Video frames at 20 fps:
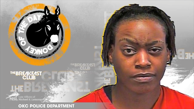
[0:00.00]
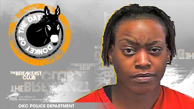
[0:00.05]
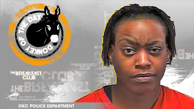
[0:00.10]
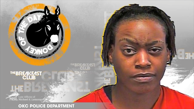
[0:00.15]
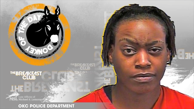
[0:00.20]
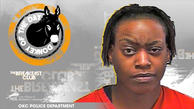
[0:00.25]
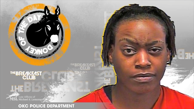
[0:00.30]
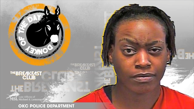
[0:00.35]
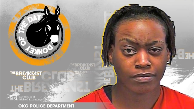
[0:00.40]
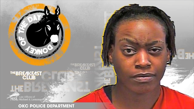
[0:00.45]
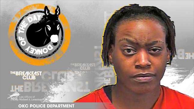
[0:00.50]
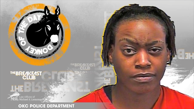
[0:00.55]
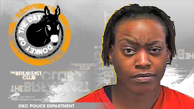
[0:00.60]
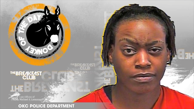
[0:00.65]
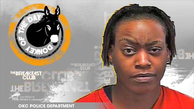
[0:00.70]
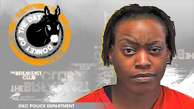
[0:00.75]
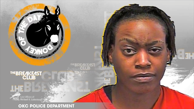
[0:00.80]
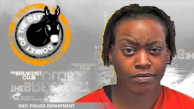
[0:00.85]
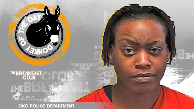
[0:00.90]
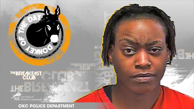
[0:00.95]

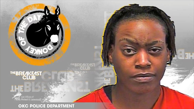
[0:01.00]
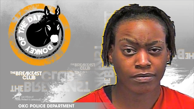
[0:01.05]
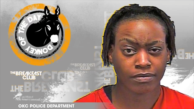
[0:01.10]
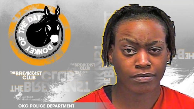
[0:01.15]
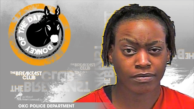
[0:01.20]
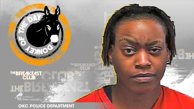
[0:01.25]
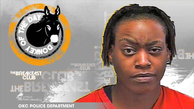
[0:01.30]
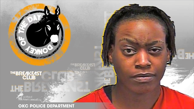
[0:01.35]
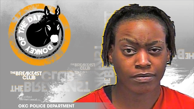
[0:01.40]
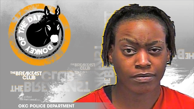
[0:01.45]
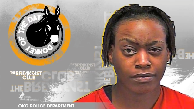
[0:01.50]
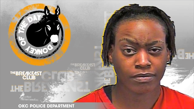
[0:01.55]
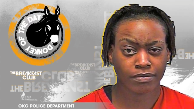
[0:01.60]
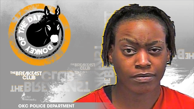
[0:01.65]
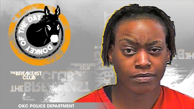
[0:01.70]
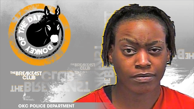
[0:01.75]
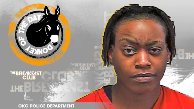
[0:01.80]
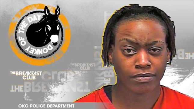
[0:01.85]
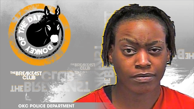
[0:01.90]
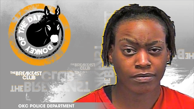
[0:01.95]

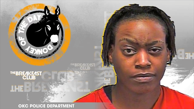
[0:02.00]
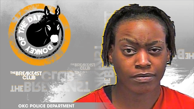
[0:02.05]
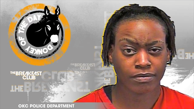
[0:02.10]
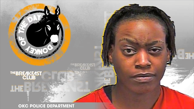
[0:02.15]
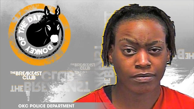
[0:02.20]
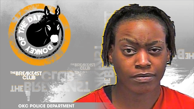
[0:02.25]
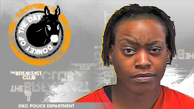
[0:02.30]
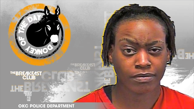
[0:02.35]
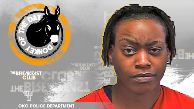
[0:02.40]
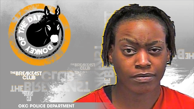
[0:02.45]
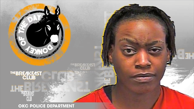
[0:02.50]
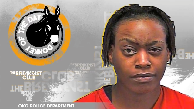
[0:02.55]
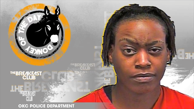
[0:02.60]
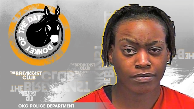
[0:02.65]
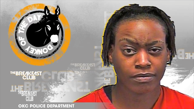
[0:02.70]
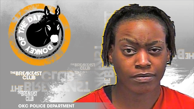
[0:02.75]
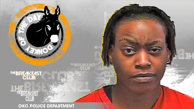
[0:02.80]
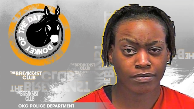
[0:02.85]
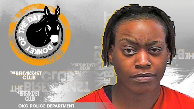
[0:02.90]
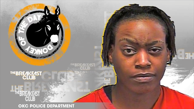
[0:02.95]

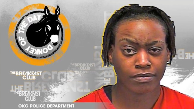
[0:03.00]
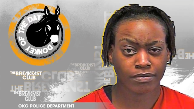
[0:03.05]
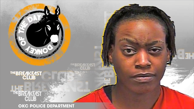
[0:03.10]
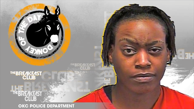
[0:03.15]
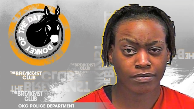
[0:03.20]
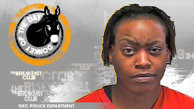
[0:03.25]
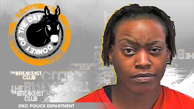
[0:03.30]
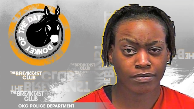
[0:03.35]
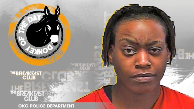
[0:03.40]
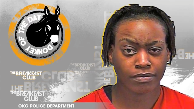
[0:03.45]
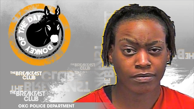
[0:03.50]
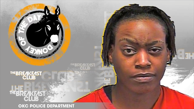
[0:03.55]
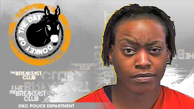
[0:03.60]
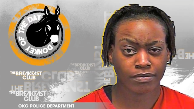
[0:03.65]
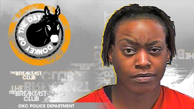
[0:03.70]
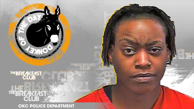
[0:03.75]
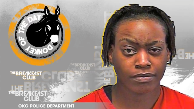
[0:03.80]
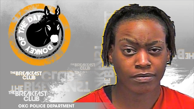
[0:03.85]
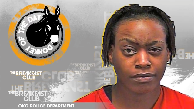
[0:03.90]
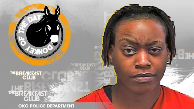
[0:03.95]

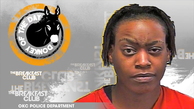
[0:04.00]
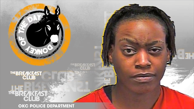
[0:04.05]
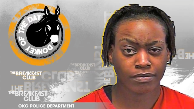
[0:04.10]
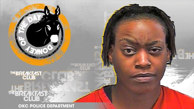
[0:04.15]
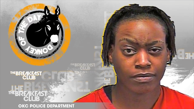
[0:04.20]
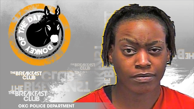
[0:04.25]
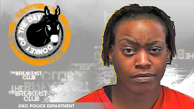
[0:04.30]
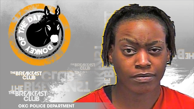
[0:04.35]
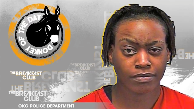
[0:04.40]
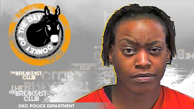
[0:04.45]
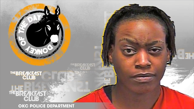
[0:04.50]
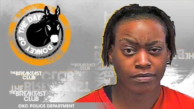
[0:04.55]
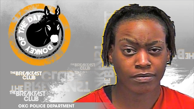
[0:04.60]
This is a still picture; no speech is visible.